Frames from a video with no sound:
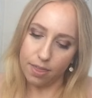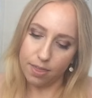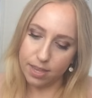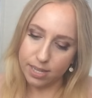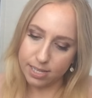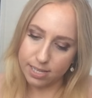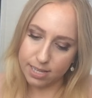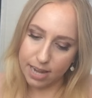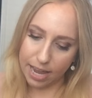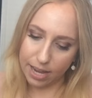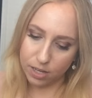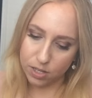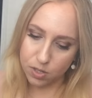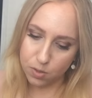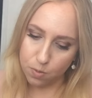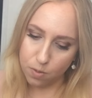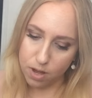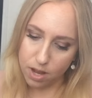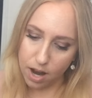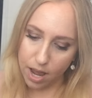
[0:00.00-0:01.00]
This
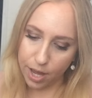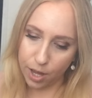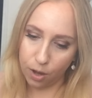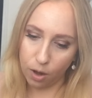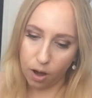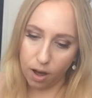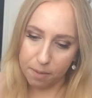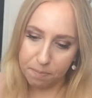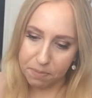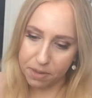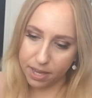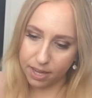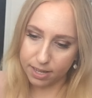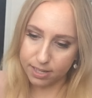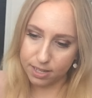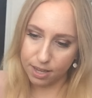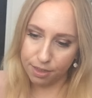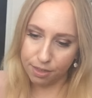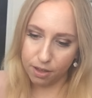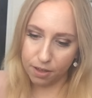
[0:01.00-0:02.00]
next one I got
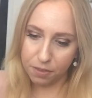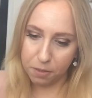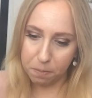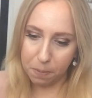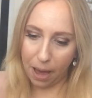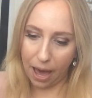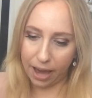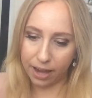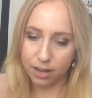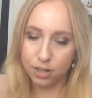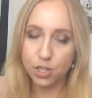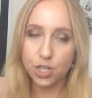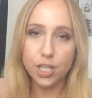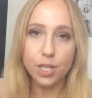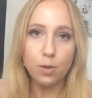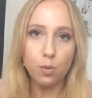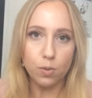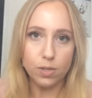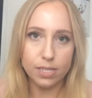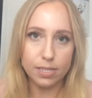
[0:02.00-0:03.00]
because I thought the
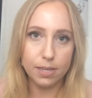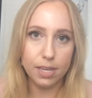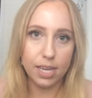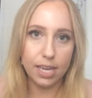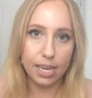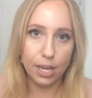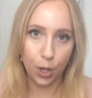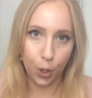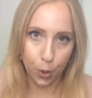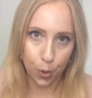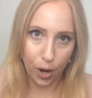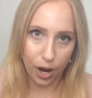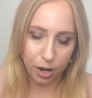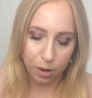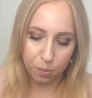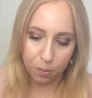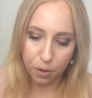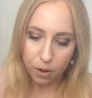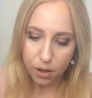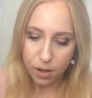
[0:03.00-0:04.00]
packaging was
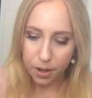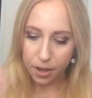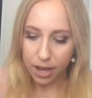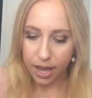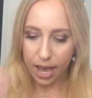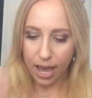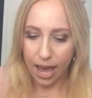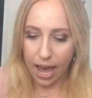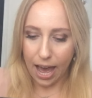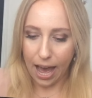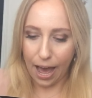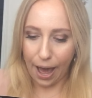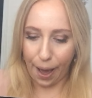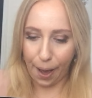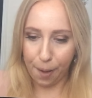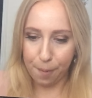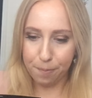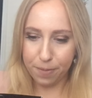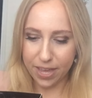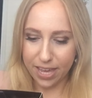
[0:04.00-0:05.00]
incredible.
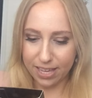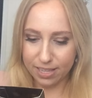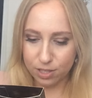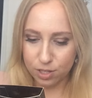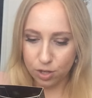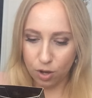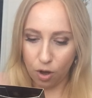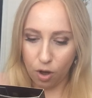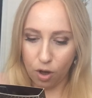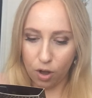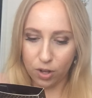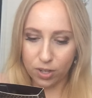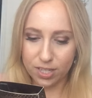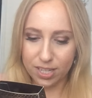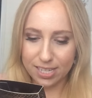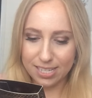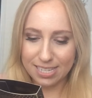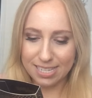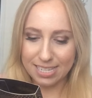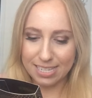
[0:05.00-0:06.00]
It's called
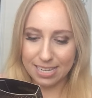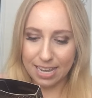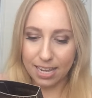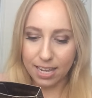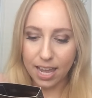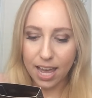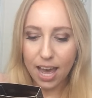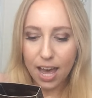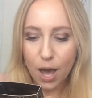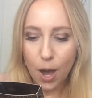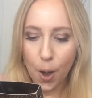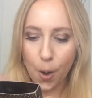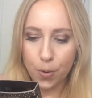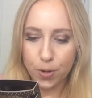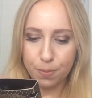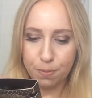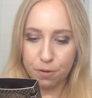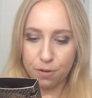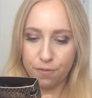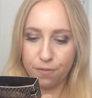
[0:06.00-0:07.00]
Stella Eau
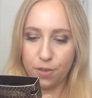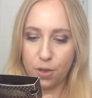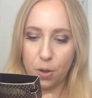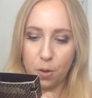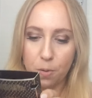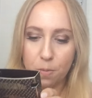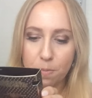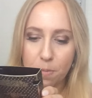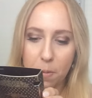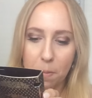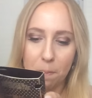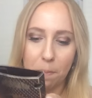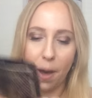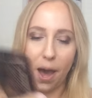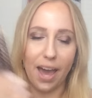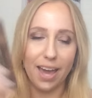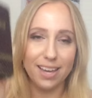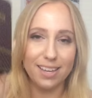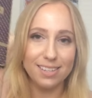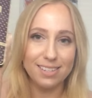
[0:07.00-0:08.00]
de Perfume
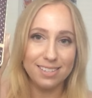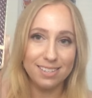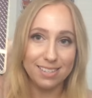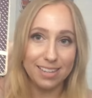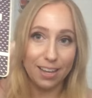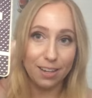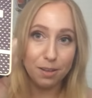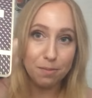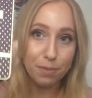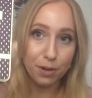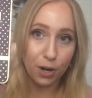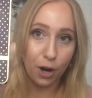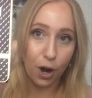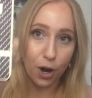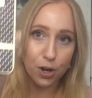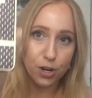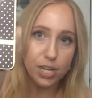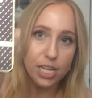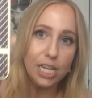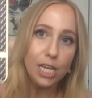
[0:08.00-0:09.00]
by Stella
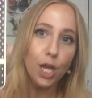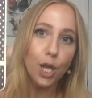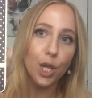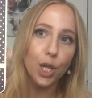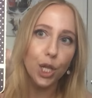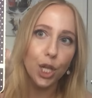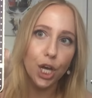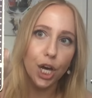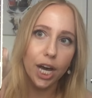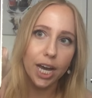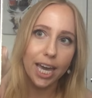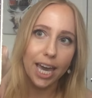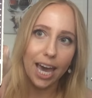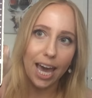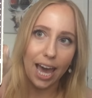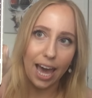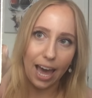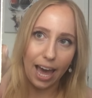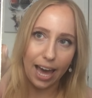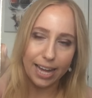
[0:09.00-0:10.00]
McCartney. Look
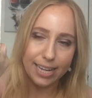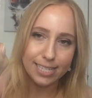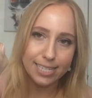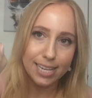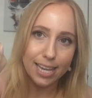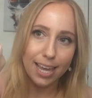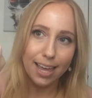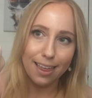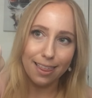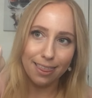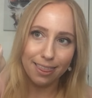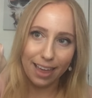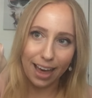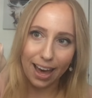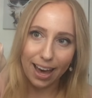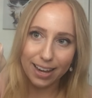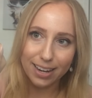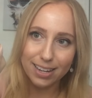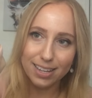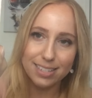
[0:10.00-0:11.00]
at
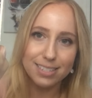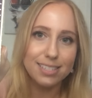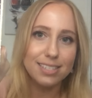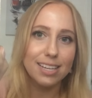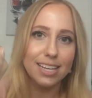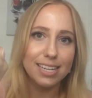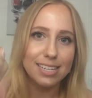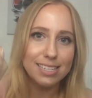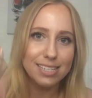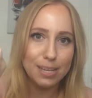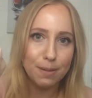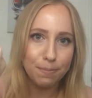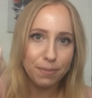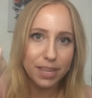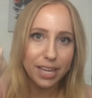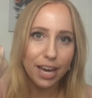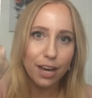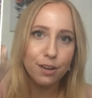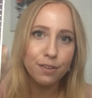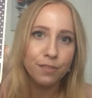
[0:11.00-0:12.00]
that. It's like
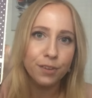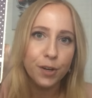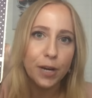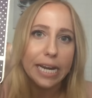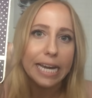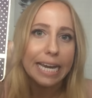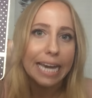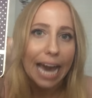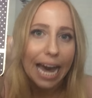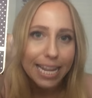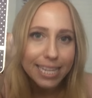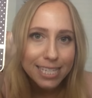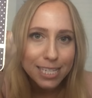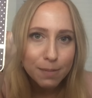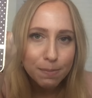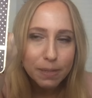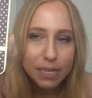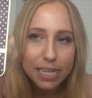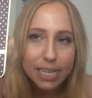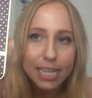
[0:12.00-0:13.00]
something out of Great
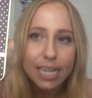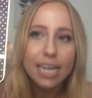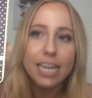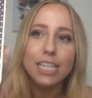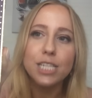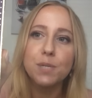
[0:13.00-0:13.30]
Gatsby.